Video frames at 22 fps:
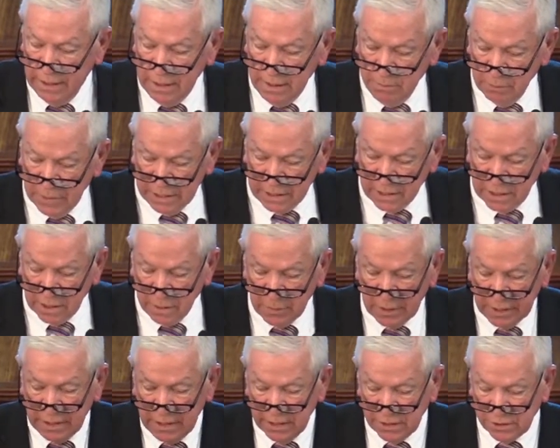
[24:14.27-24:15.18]
may come
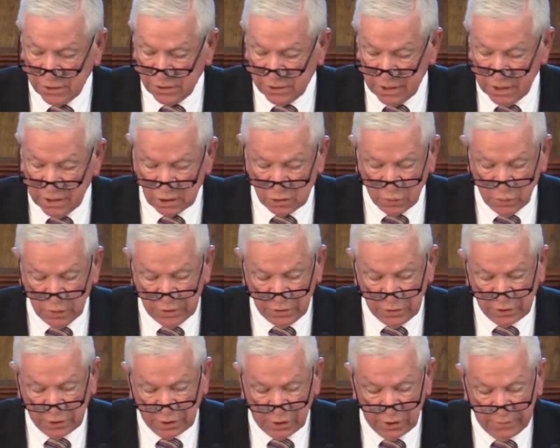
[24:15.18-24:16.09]
against us when
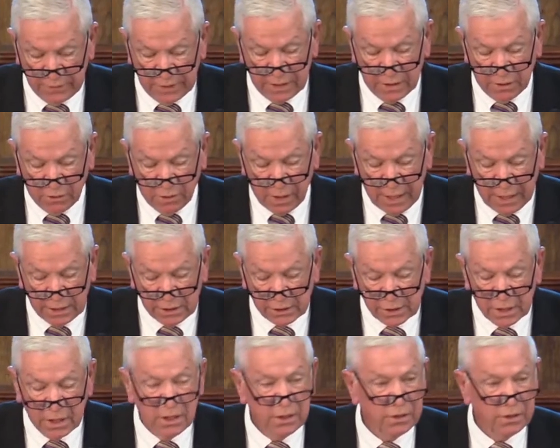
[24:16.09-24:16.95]
serving Christ,